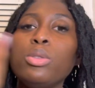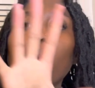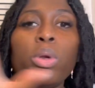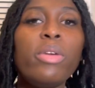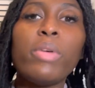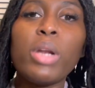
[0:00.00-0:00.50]

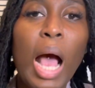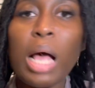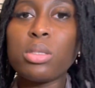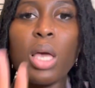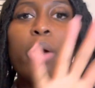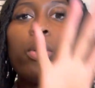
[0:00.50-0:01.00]
Don't even
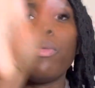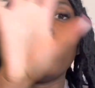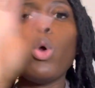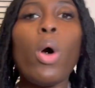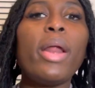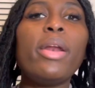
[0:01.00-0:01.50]
ask. I don't
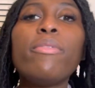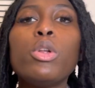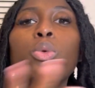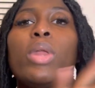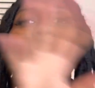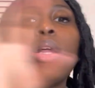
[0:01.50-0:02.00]
even know. I didn't even
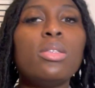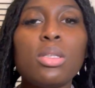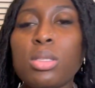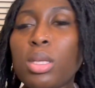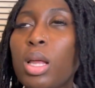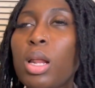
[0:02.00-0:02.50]
know that
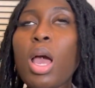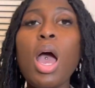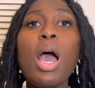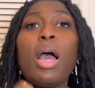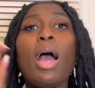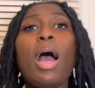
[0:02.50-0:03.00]
existed.
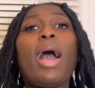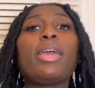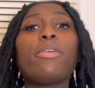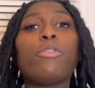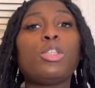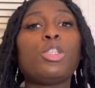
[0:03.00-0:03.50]
I
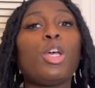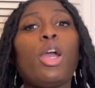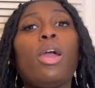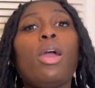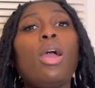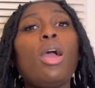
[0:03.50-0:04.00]
give it to
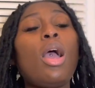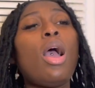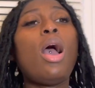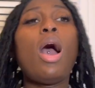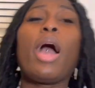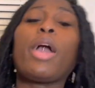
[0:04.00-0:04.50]
her.
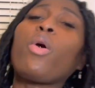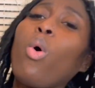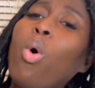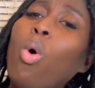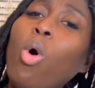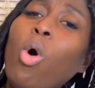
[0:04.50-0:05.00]
I
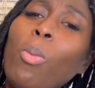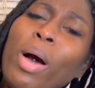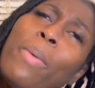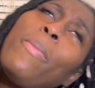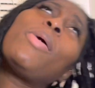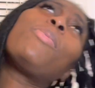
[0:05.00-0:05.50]
go home. I'm at